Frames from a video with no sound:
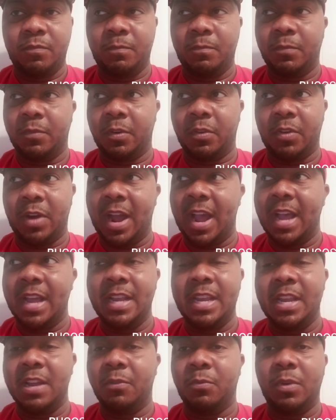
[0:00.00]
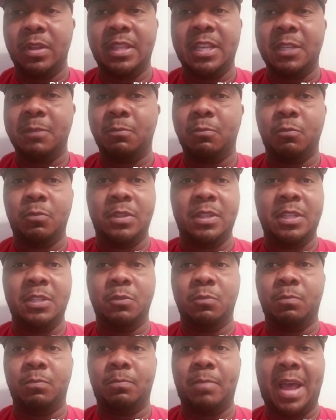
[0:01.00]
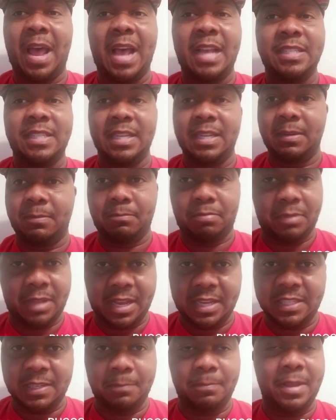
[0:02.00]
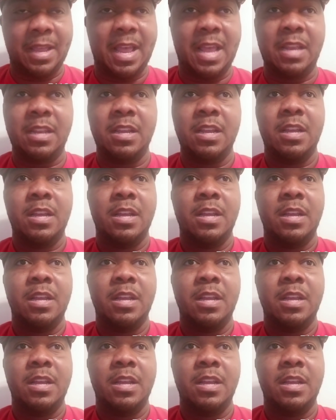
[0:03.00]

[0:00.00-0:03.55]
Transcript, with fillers: variety of what these what these passing plays have been.